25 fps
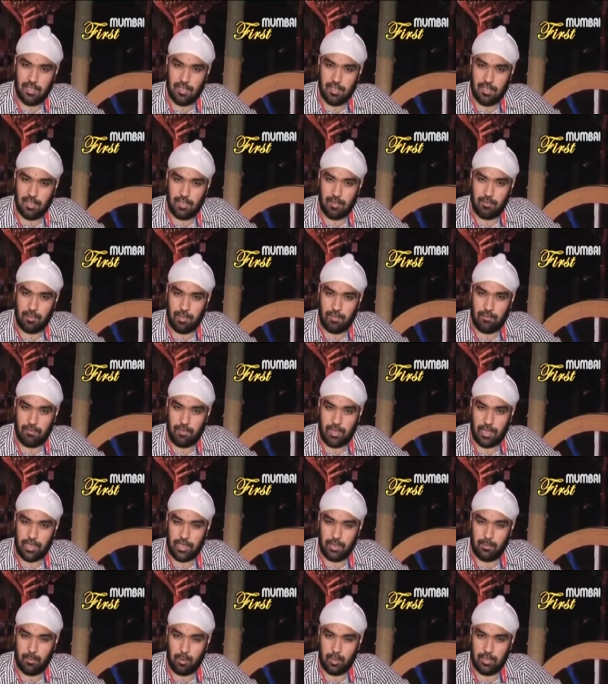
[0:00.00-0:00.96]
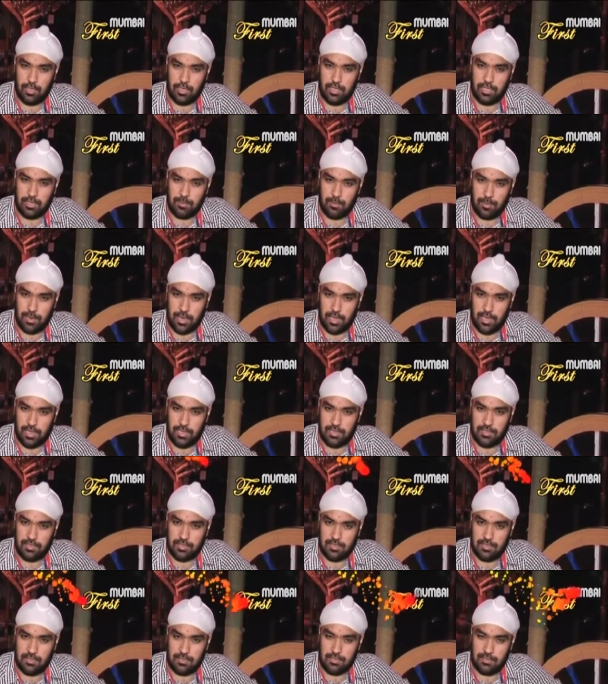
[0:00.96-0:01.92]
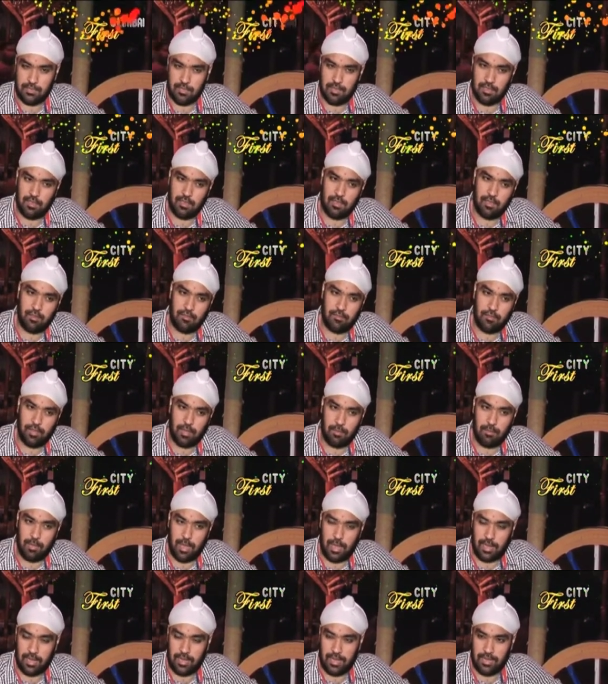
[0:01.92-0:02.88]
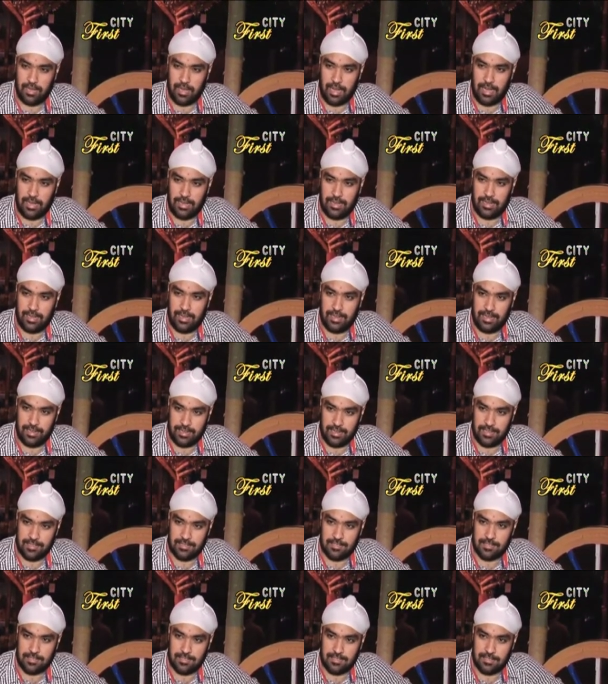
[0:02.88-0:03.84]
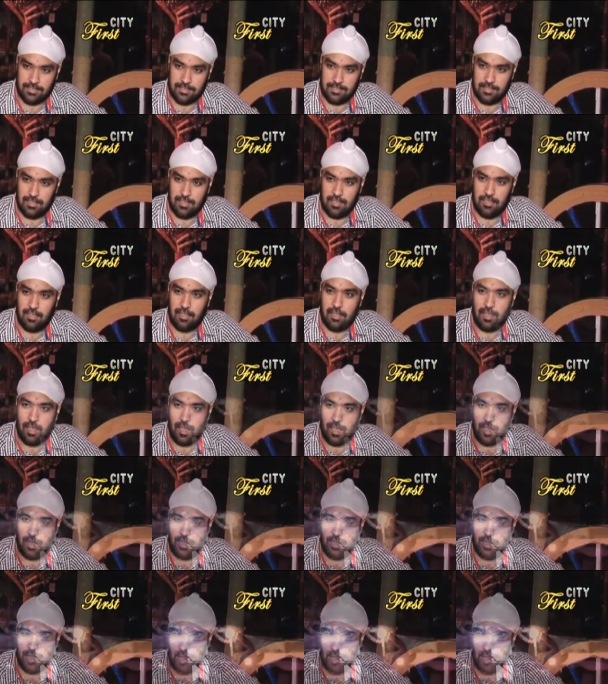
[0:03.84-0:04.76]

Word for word: Uh, my father bought this place uh, way back in 1980s and